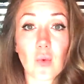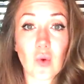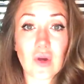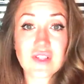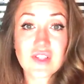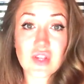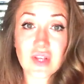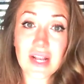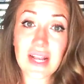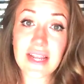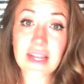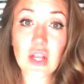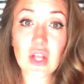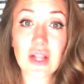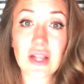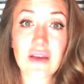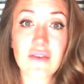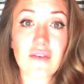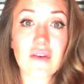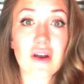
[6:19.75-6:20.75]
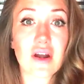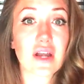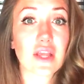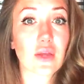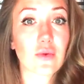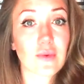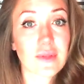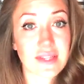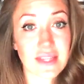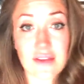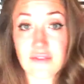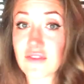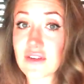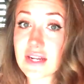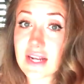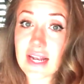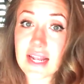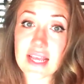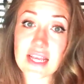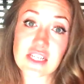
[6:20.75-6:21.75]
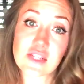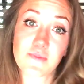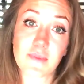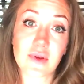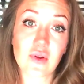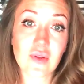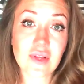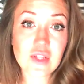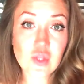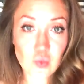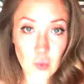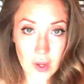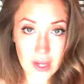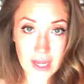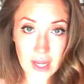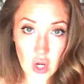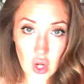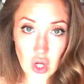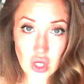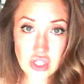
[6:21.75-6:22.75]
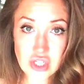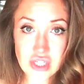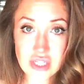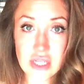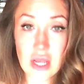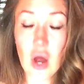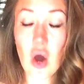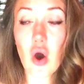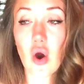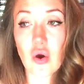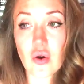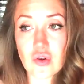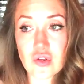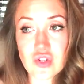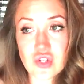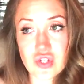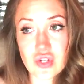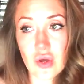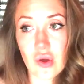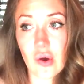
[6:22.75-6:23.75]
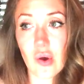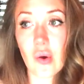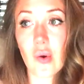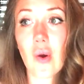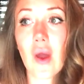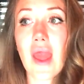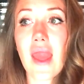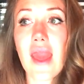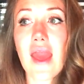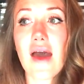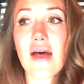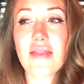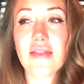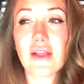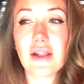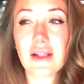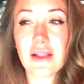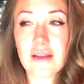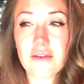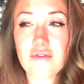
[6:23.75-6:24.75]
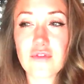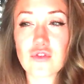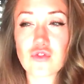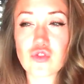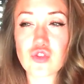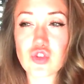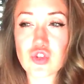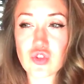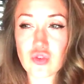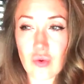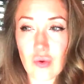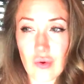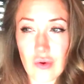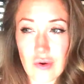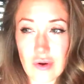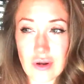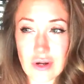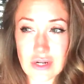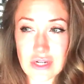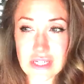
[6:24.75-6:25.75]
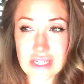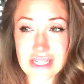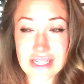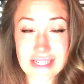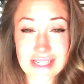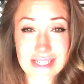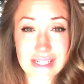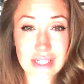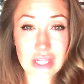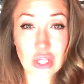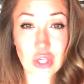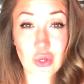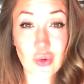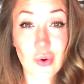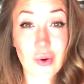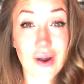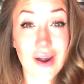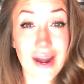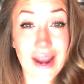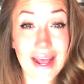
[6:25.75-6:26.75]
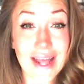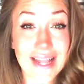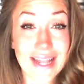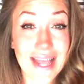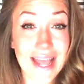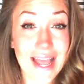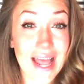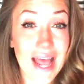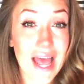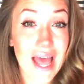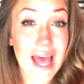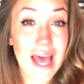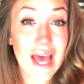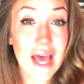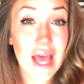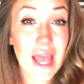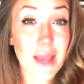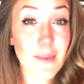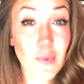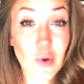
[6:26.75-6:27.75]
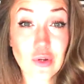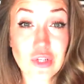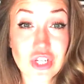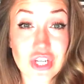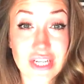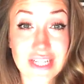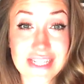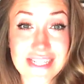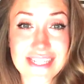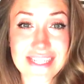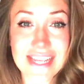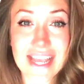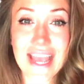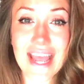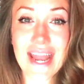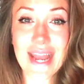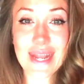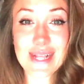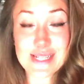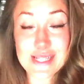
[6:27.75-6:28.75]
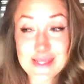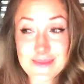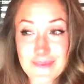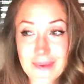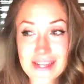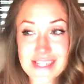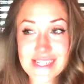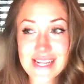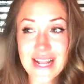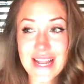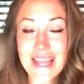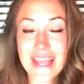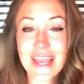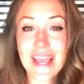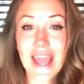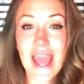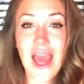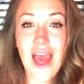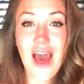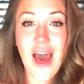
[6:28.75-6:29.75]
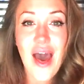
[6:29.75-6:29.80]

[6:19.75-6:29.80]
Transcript: once you clean your liver, you will definitely experience weight loss. Also, the liver stores your emotions, and especially